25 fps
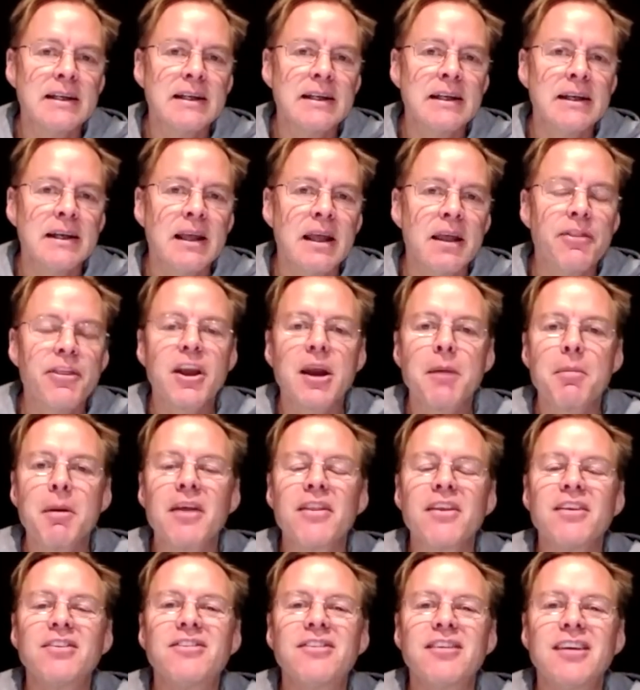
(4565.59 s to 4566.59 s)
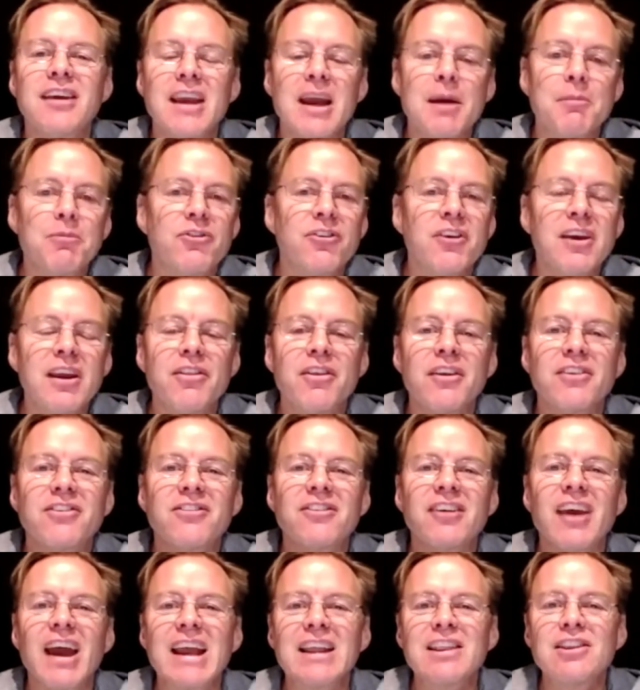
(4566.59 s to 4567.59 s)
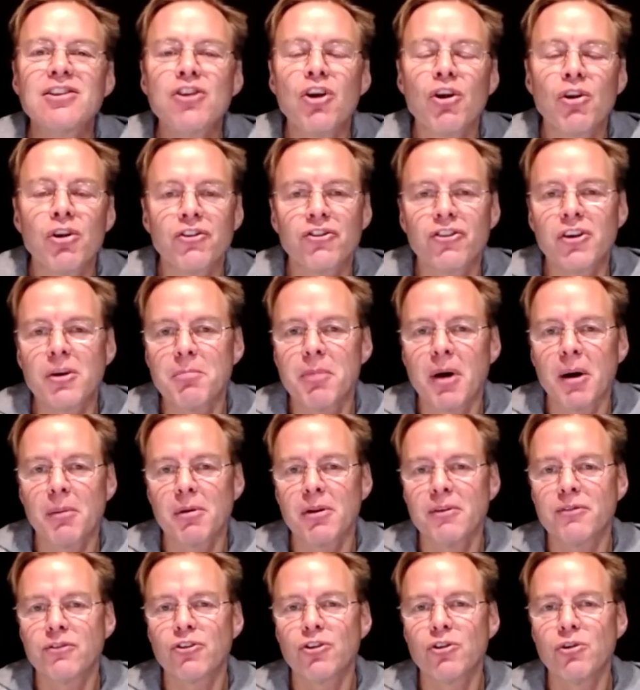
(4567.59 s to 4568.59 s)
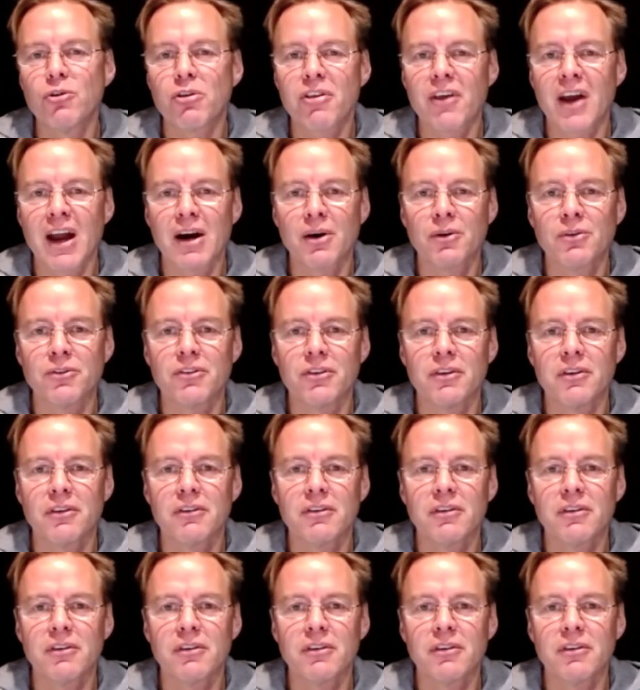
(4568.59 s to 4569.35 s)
Think about the TMT, the technology bubble of 2000.